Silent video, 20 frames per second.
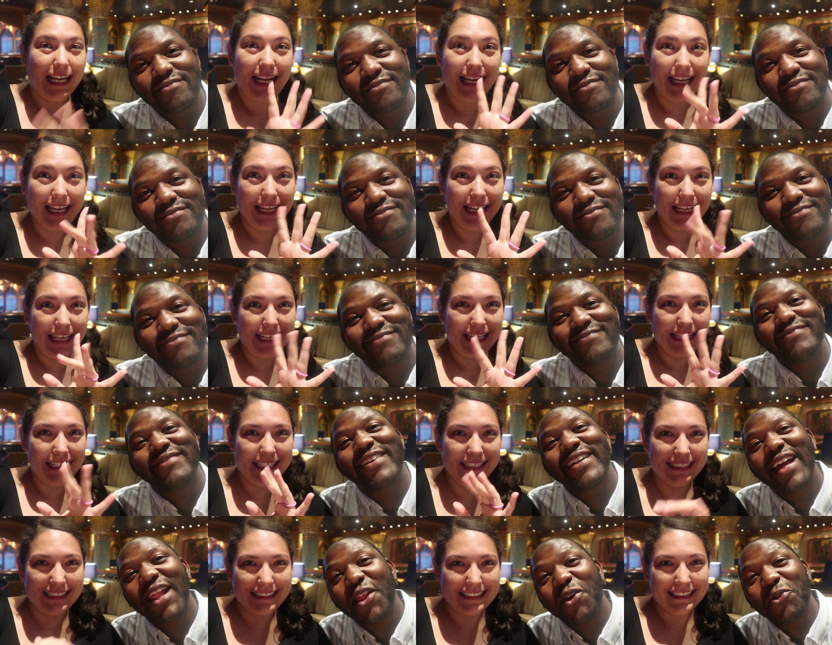Speaker 1: Hi.
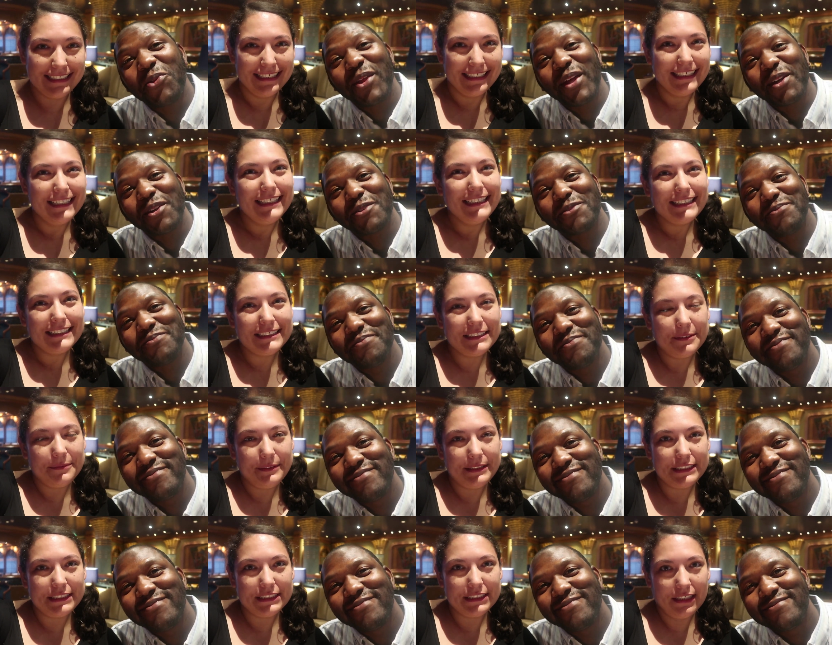Hello there. So
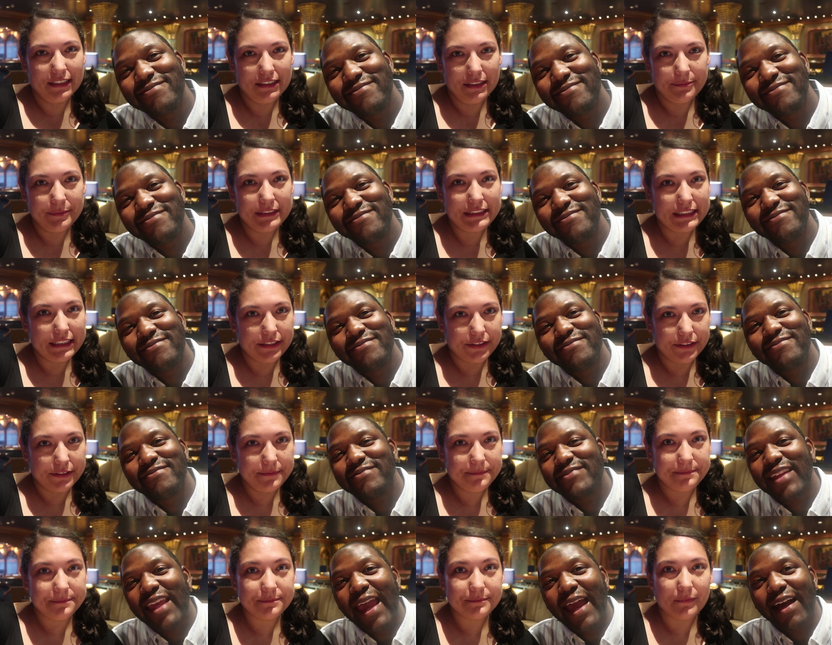we just got done with
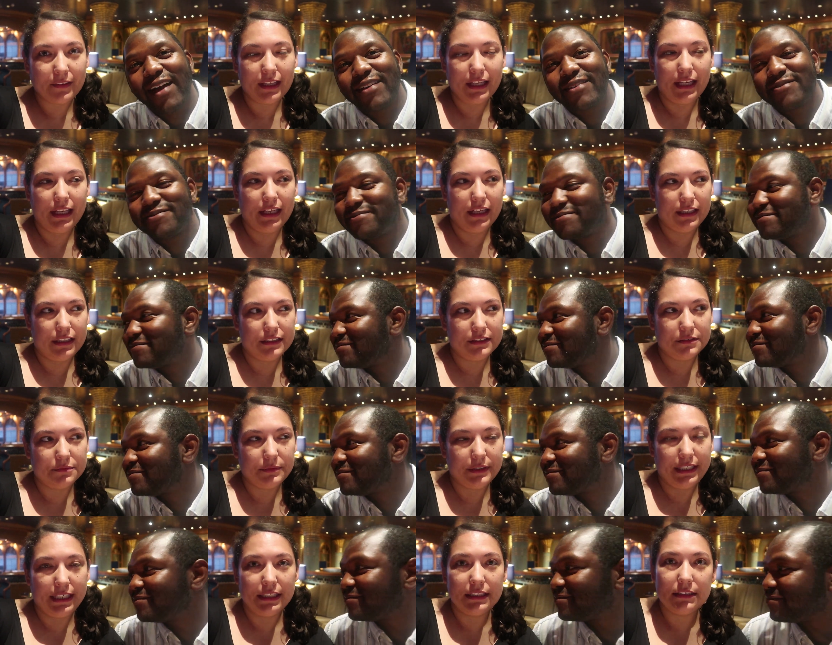dinner,
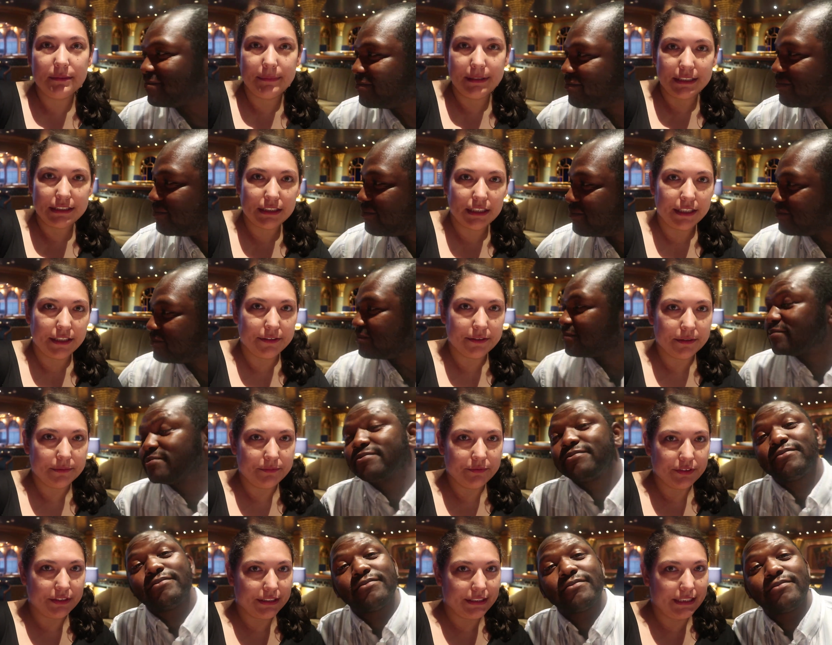and we ate in the main dining
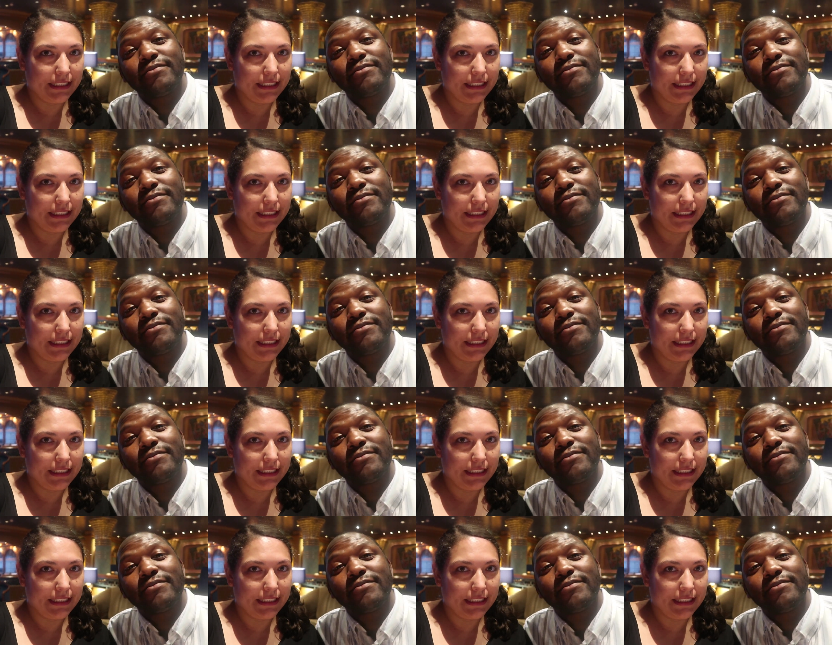room for the